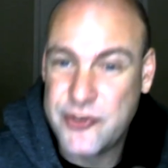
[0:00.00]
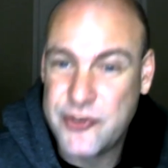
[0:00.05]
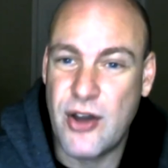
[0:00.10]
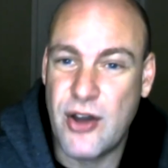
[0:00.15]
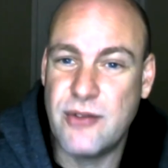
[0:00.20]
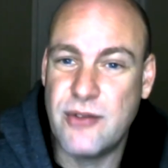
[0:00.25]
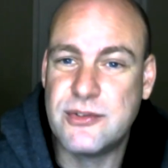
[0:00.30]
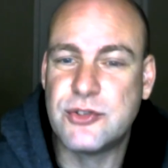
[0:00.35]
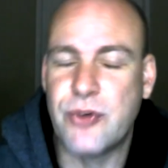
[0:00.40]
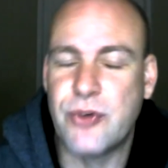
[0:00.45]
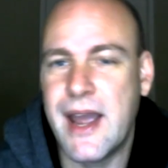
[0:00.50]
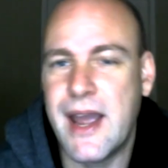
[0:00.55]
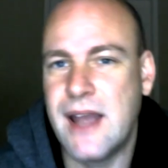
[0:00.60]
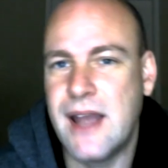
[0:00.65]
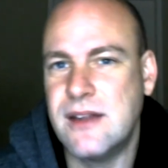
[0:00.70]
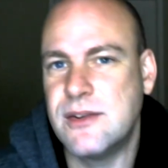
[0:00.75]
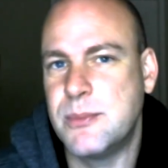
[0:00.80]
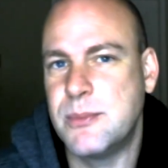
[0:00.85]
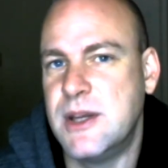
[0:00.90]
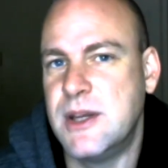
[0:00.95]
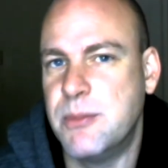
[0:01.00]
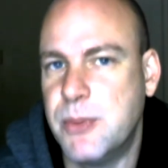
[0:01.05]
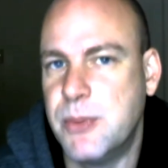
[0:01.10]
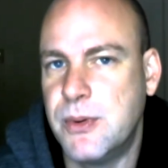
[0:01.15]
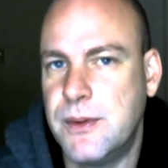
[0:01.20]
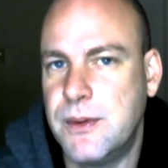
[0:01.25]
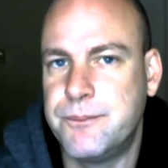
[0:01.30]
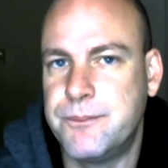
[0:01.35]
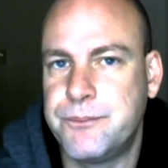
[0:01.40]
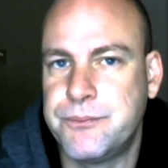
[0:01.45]
of trans
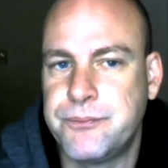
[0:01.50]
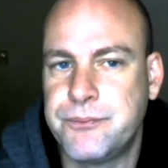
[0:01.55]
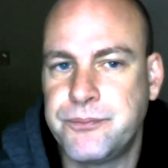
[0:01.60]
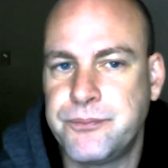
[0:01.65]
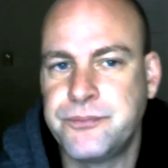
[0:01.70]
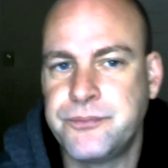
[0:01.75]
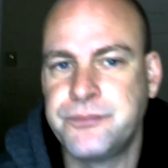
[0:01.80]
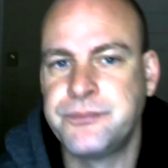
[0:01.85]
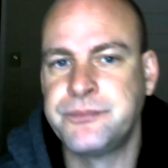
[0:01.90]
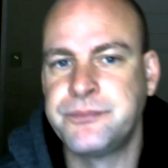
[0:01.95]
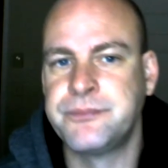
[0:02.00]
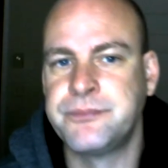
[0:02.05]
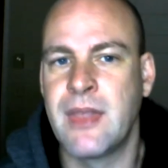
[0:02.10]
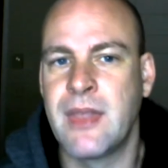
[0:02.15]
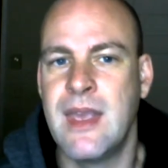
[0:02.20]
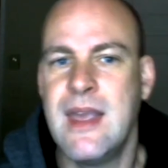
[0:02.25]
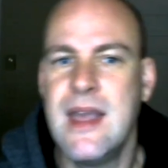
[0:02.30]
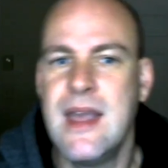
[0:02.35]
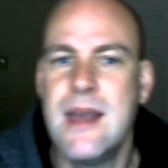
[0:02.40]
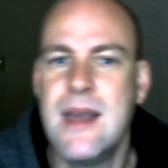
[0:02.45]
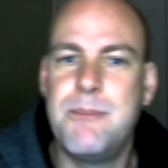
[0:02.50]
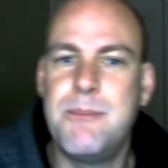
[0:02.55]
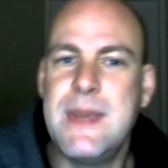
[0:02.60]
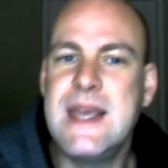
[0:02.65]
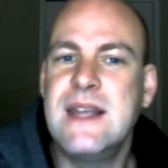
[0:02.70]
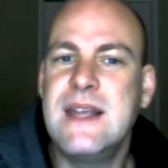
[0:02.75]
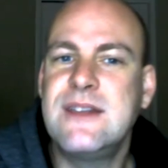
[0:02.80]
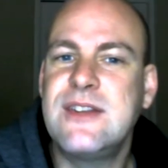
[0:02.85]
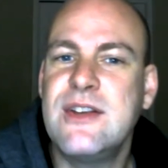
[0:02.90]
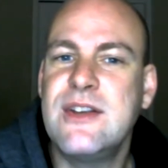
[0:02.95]
people.
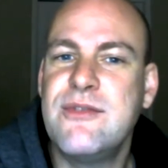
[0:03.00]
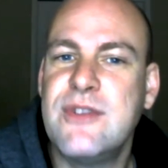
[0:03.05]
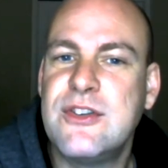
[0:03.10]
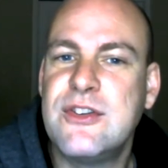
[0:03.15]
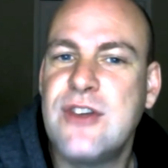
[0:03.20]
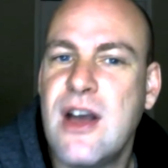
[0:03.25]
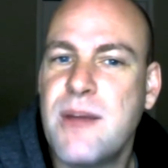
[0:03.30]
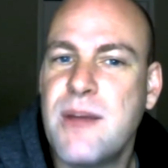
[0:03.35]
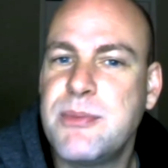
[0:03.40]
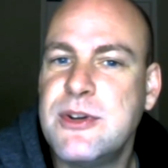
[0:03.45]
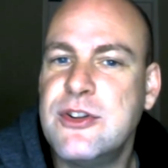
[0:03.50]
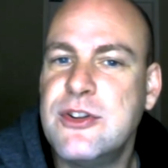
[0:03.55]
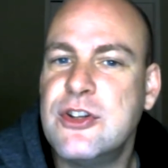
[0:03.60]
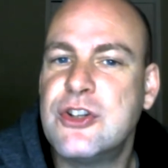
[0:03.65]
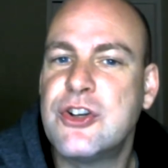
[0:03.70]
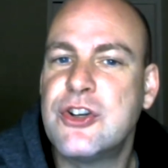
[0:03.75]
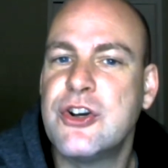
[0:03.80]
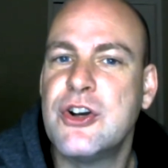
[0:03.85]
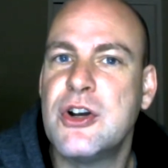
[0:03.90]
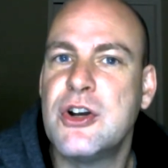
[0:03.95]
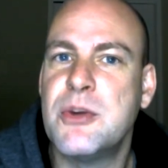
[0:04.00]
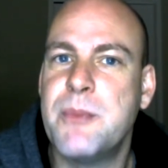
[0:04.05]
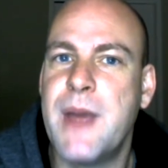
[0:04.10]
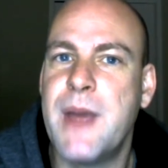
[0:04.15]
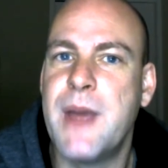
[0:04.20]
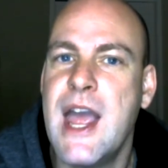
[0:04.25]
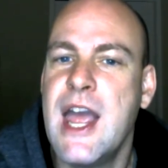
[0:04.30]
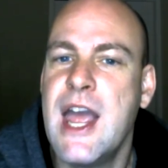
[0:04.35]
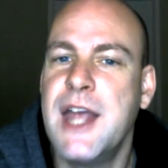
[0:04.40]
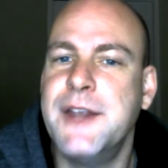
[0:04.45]
Bigots have adopted the term
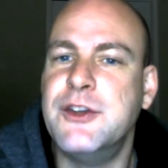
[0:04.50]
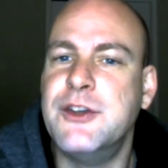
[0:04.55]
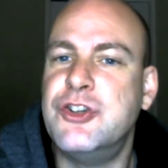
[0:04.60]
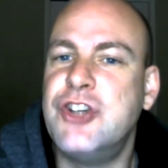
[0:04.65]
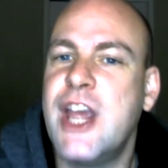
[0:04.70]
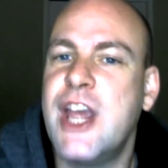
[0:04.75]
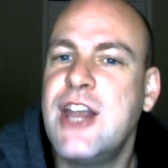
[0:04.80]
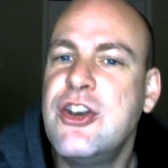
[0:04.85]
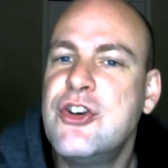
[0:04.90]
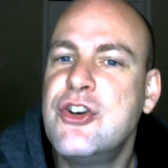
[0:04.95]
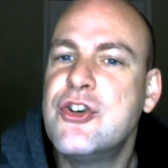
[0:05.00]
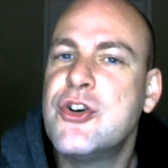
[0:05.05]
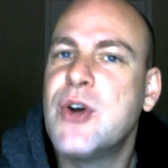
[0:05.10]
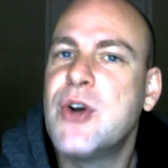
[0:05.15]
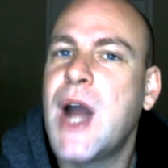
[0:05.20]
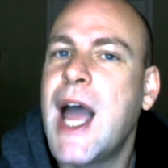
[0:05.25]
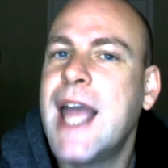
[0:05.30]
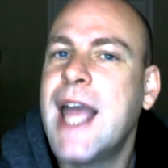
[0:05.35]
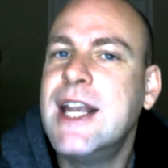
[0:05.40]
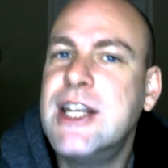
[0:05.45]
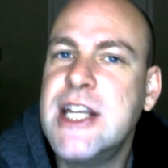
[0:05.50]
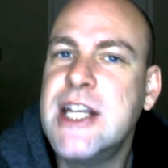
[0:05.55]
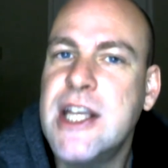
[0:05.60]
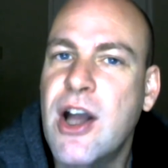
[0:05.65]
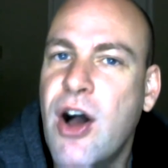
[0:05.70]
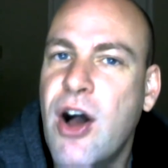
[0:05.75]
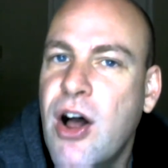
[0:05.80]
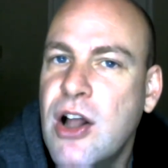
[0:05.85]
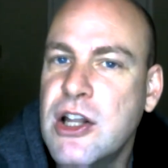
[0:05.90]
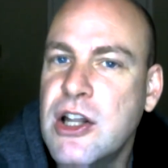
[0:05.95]
gender
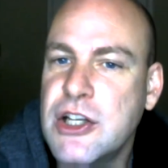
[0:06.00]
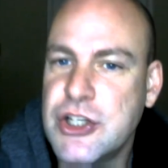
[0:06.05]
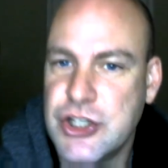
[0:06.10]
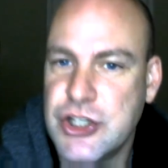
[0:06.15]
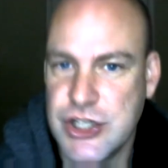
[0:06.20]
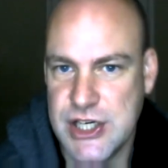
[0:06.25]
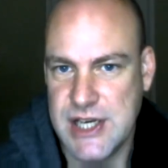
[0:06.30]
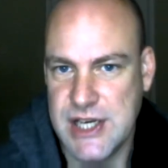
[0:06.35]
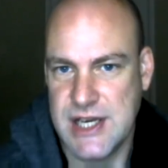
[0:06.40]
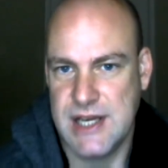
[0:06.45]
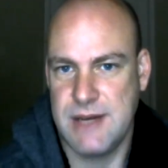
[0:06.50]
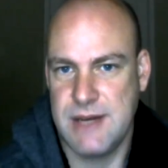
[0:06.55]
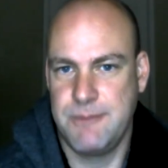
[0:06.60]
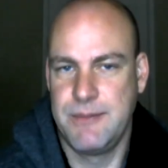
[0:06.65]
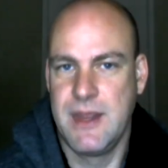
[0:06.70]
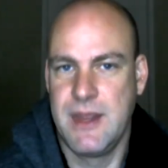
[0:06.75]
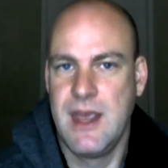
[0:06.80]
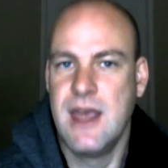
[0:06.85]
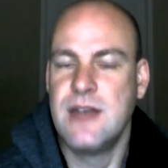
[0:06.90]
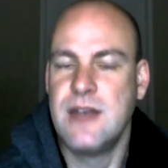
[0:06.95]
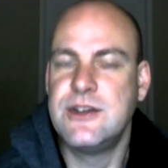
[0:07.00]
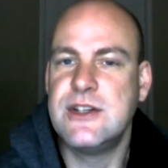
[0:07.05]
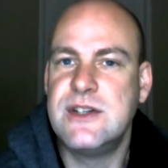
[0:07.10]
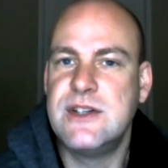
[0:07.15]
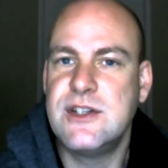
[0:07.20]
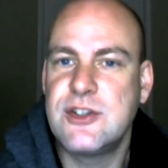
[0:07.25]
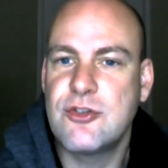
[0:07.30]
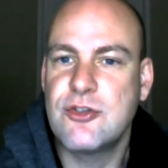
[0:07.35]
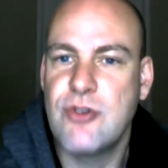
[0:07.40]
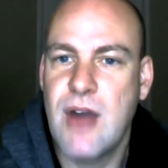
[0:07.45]
ideology to
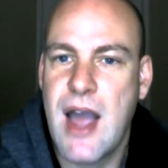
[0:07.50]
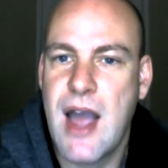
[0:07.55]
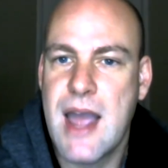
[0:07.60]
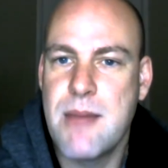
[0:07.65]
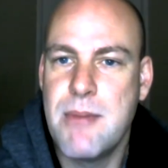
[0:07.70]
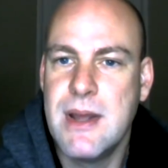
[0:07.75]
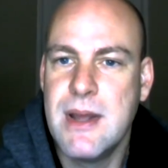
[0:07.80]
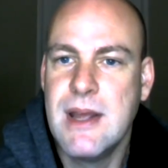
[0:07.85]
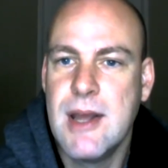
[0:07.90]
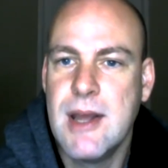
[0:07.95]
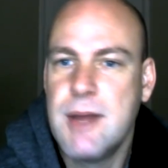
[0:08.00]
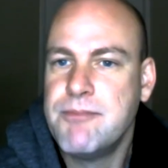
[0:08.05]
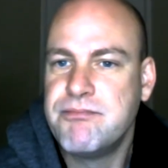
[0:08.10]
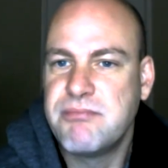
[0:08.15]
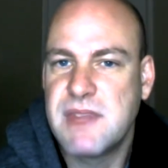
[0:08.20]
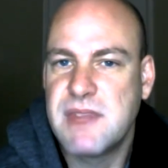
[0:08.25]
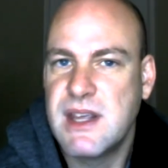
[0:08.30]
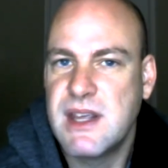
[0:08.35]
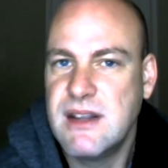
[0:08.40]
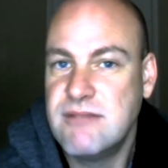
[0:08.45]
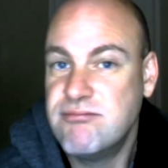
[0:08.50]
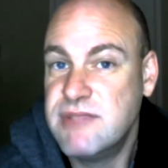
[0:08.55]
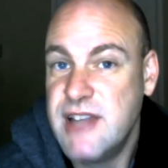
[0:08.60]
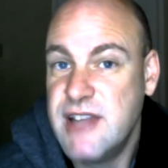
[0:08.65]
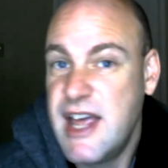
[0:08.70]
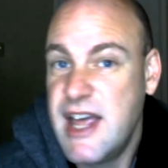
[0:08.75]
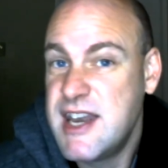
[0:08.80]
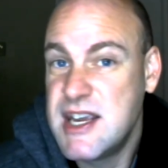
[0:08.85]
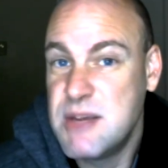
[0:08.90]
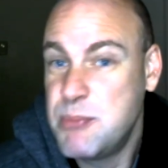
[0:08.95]
describe
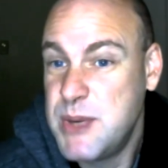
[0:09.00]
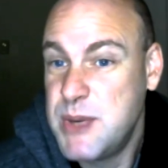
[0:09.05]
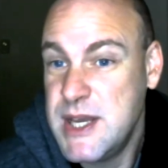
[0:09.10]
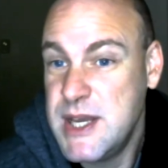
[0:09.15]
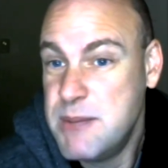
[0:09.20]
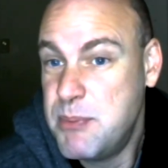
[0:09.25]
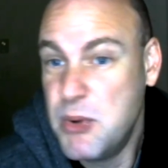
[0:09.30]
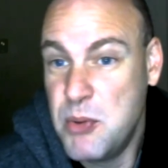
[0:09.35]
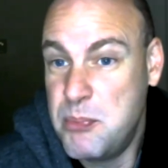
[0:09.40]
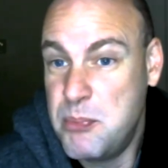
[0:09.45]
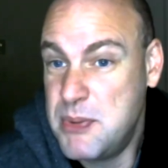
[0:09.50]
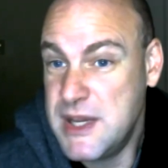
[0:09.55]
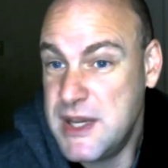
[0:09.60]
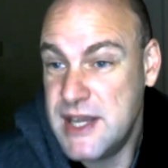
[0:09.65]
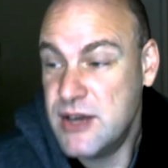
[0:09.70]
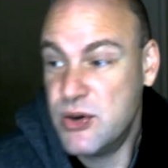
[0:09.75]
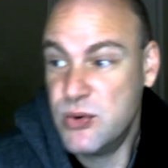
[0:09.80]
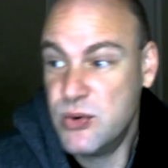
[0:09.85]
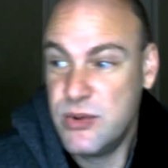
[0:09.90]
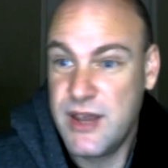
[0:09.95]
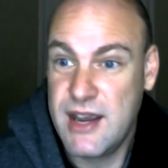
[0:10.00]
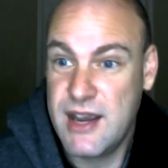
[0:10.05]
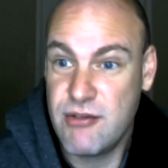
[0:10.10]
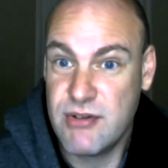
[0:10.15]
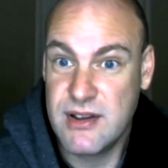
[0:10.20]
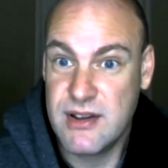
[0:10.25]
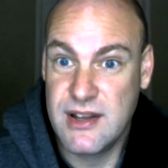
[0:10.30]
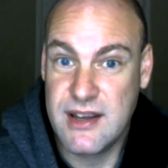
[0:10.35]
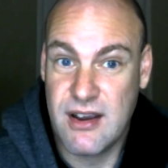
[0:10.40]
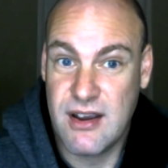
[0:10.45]
letting people be who they
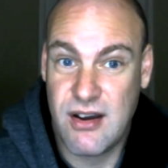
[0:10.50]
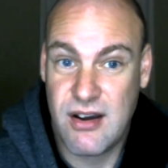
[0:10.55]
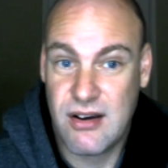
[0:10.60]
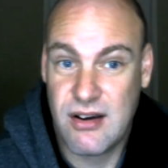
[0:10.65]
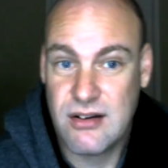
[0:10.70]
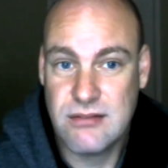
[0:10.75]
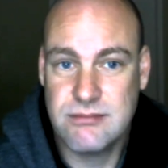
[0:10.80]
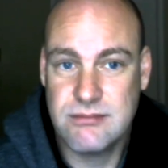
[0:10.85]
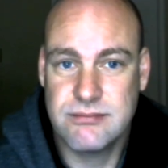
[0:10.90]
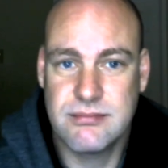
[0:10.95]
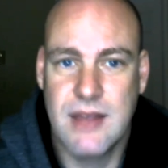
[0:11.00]
really are,